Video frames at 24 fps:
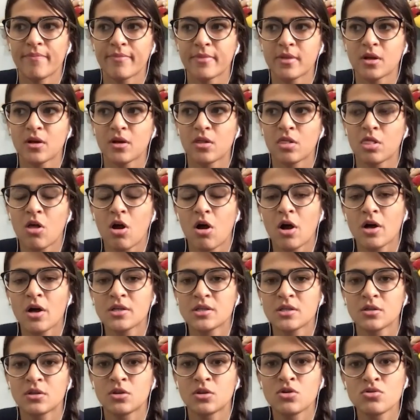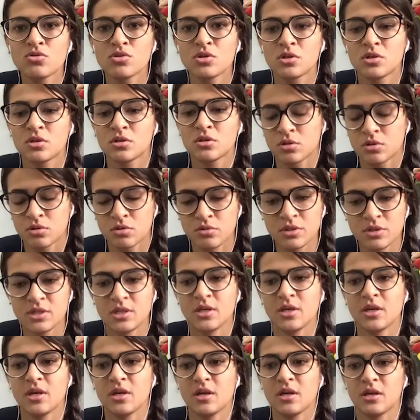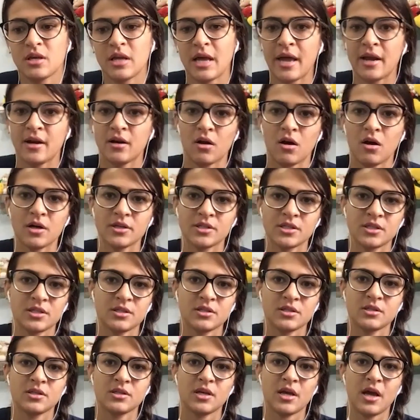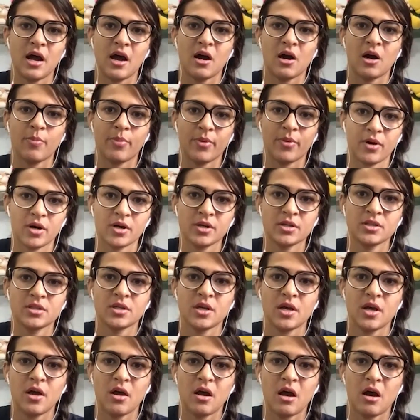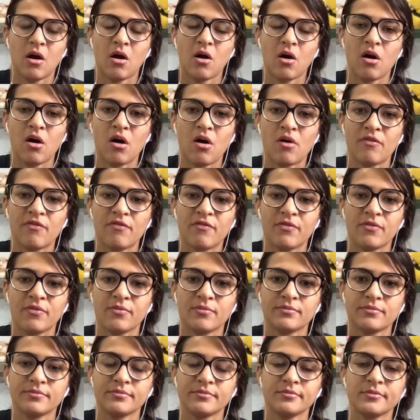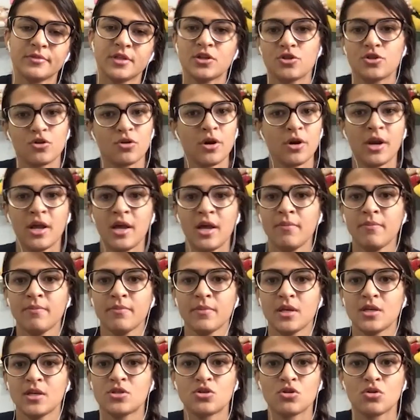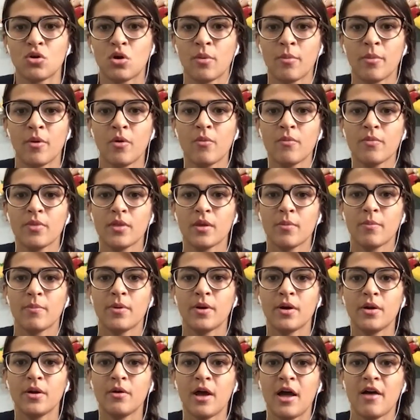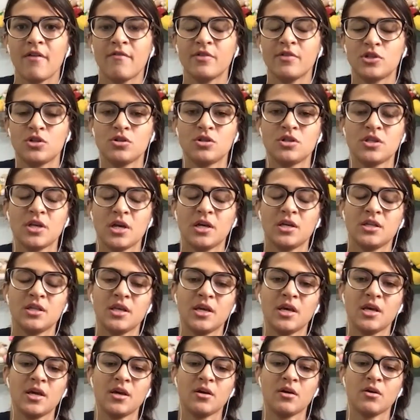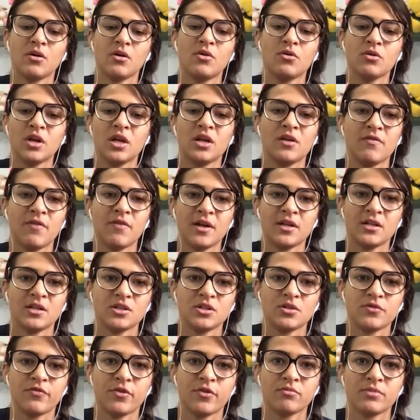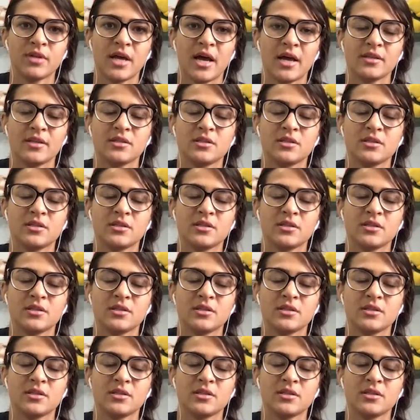Losing and loss are part of the journey. It's normal, but you have to take the good advantage from that.